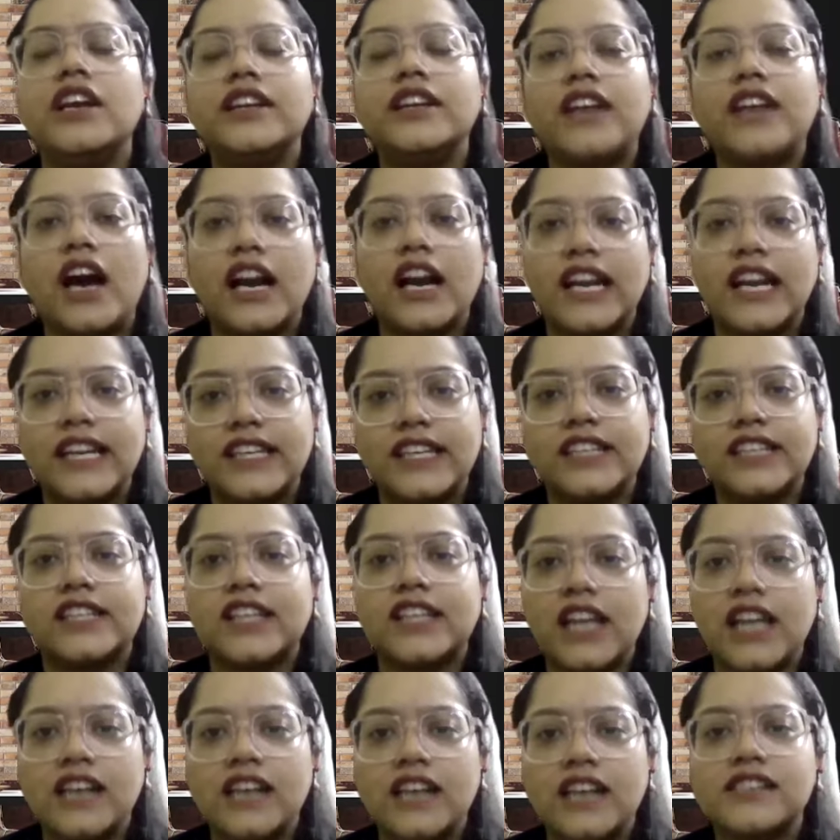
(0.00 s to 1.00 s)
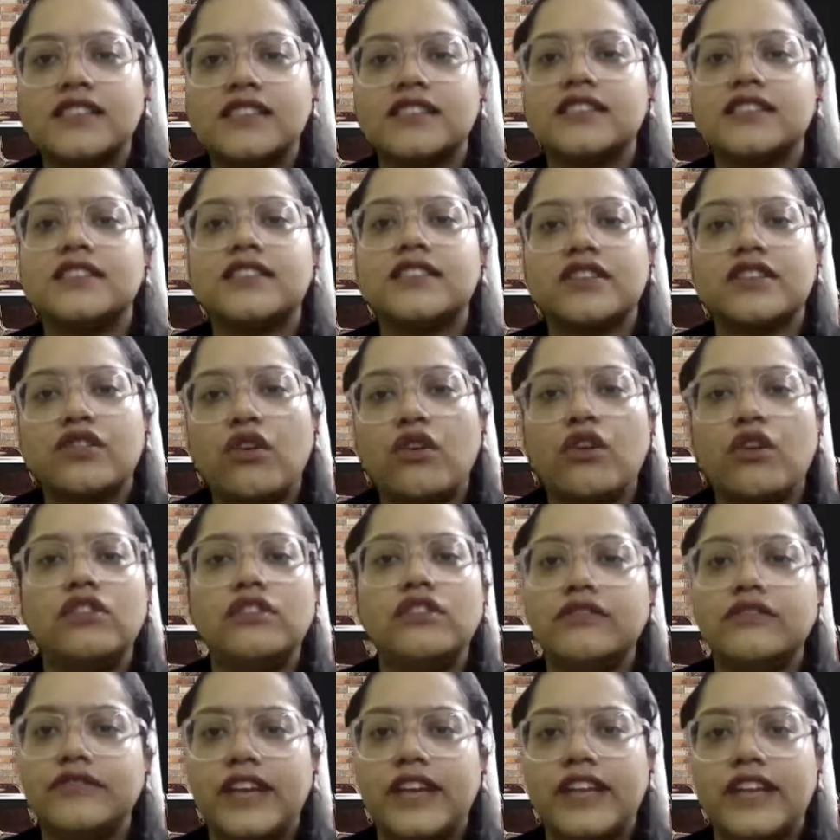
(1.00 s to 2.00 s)
targeted classes, and all
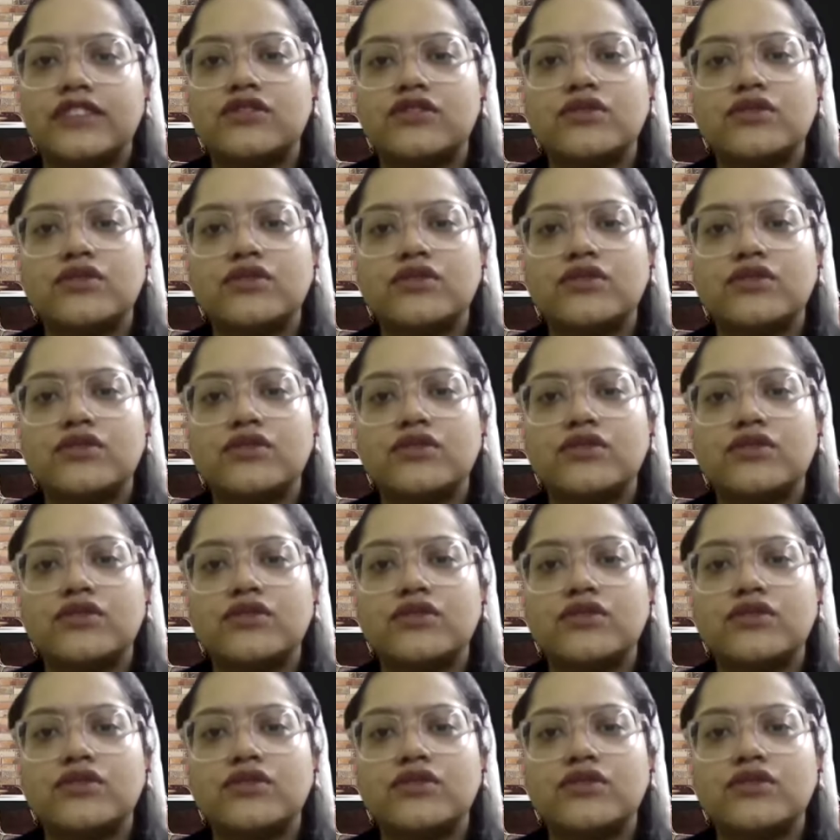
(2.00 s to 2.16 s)
of that?